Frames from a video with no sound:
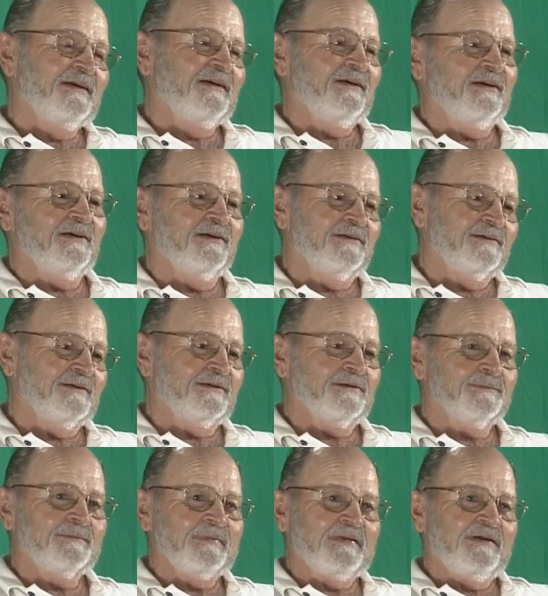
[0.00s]
And, uh,
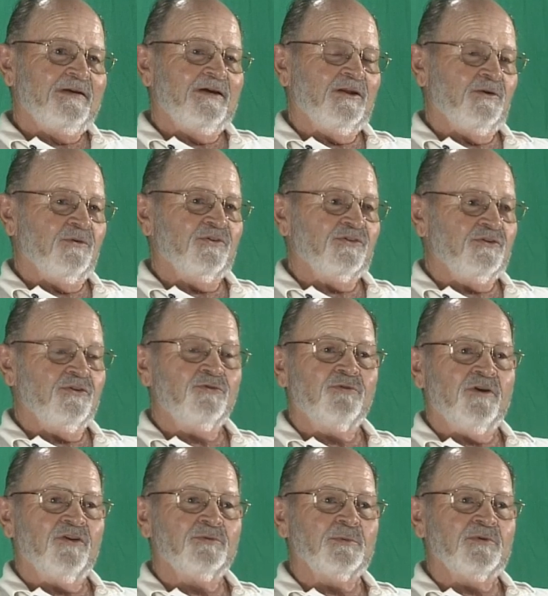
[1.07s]
and it was a good
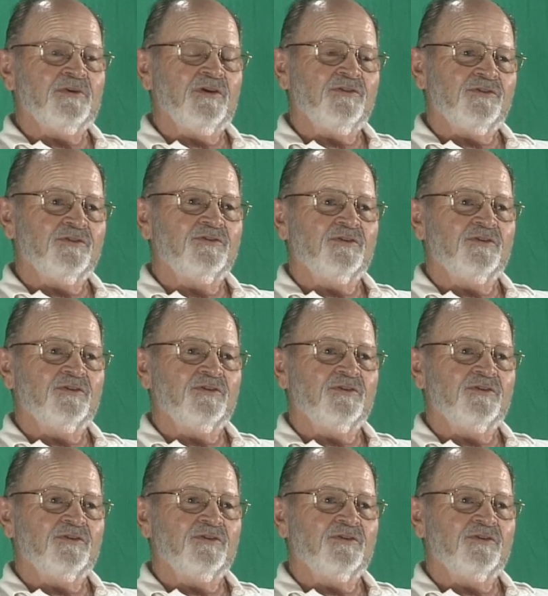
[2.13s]
transportation